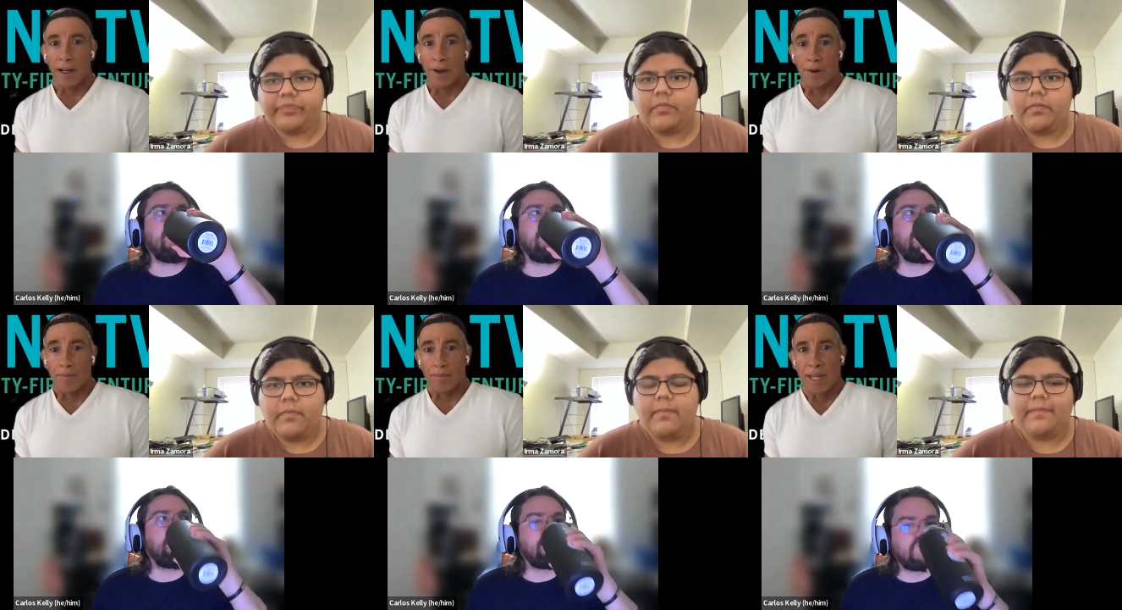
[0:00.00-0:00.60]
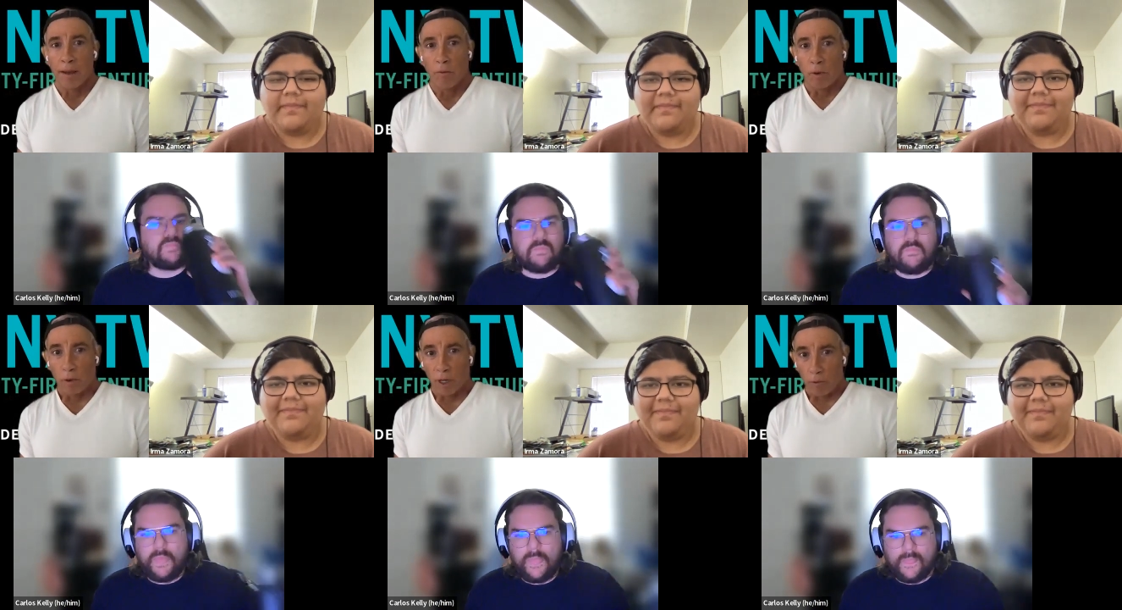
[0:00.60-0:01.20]
Speaker 1: Um,
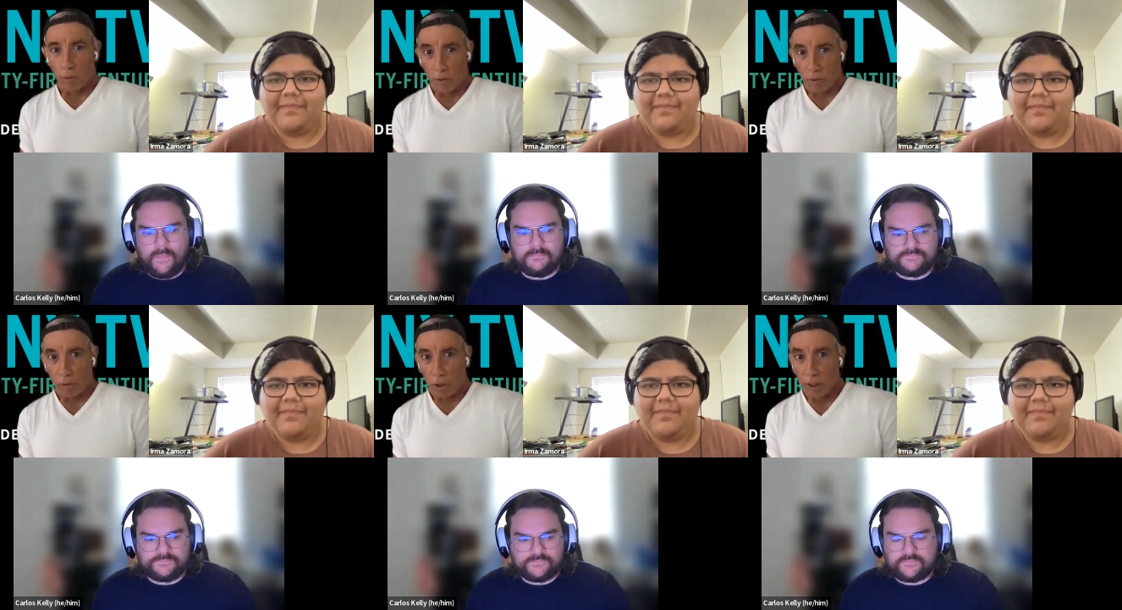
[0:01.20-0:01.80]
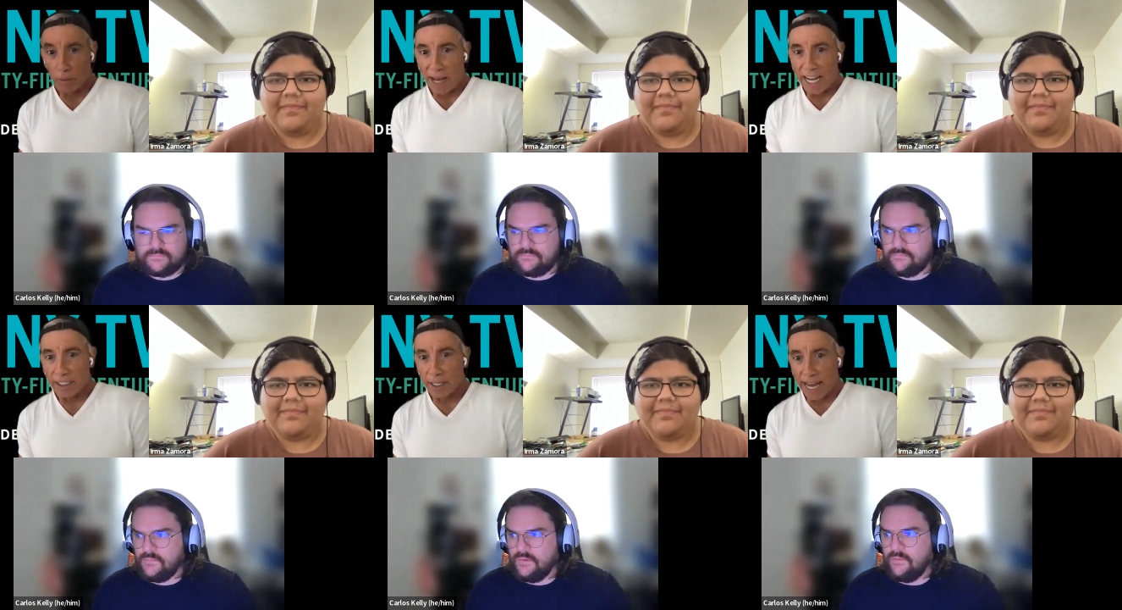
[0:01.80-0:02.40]
we'll get we'll we'll look
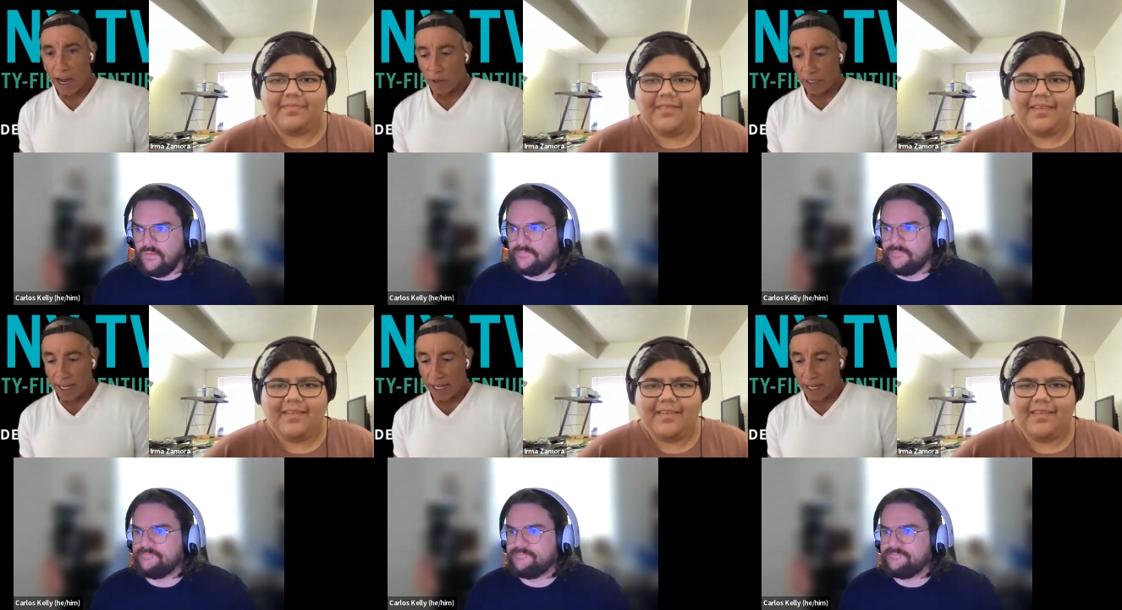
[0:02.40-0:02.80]
back to that one.